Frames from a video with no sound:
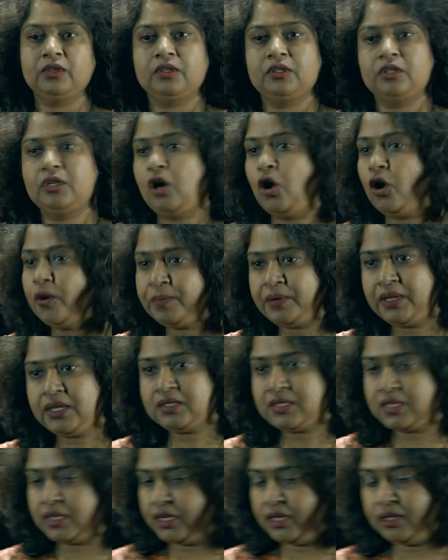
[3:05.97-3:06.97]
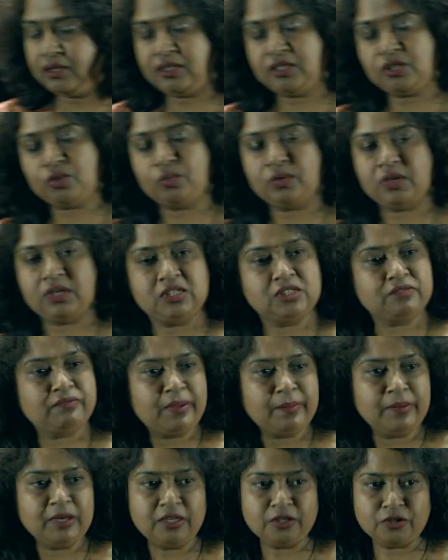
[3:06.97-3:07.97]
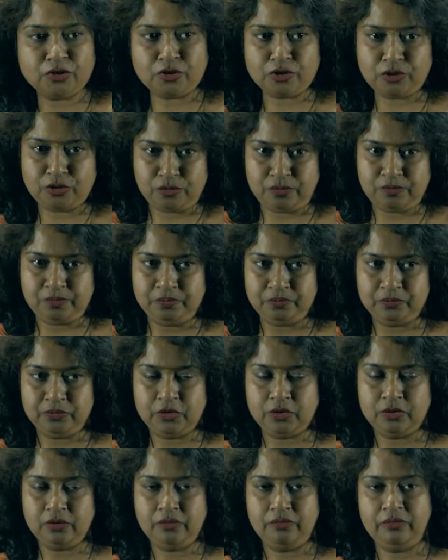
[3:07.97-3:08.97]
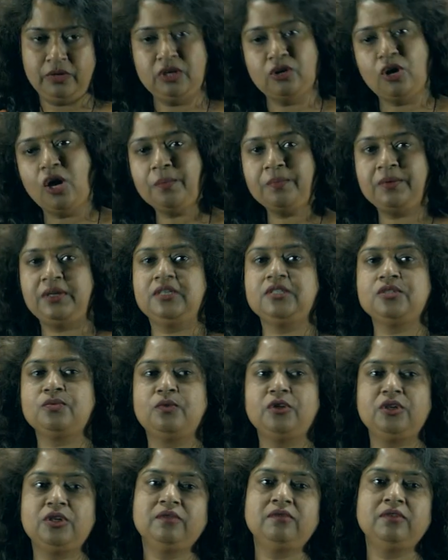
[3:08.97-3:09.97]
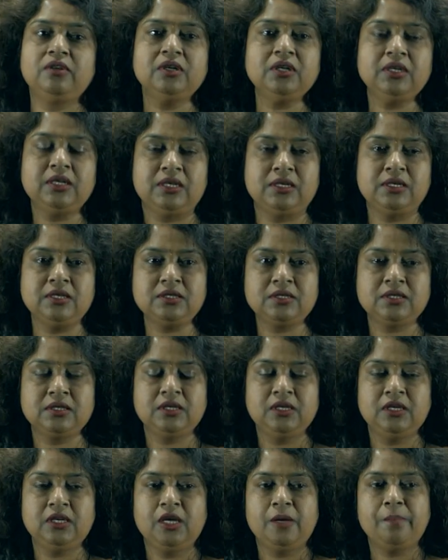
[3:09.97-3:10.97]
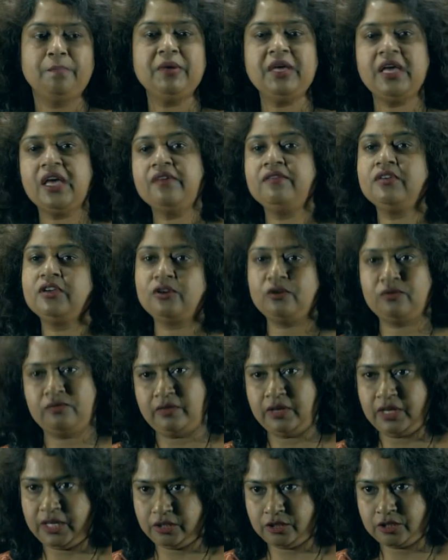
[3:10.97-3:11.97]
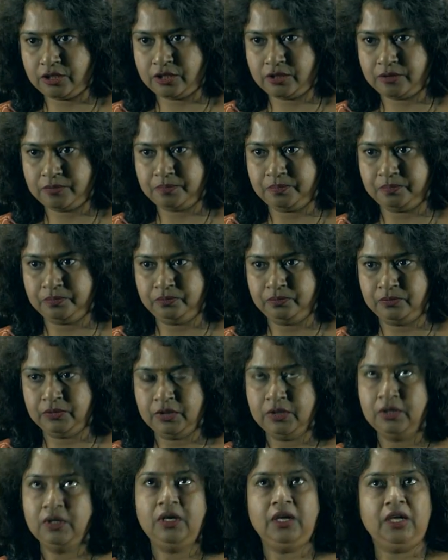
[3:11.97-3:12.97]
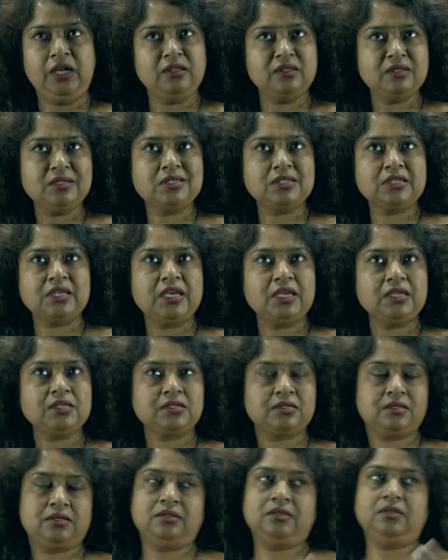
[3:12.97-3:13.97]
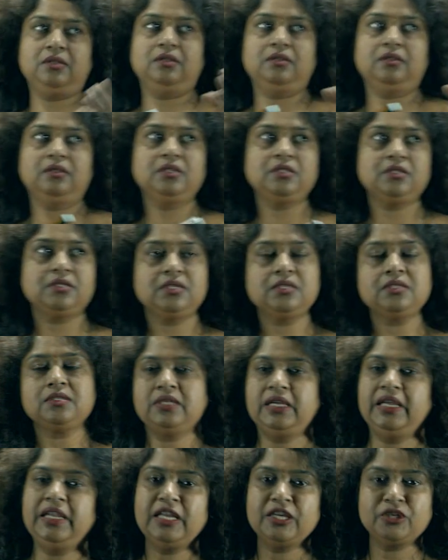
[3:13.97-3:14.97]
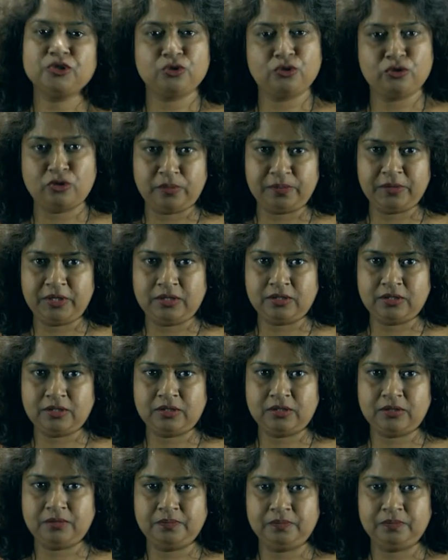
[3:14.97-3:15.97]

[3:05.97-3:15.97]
Now optics, again this word is familiar to you. In optics what you have learnt is behavior of light. In this case this is electron optics.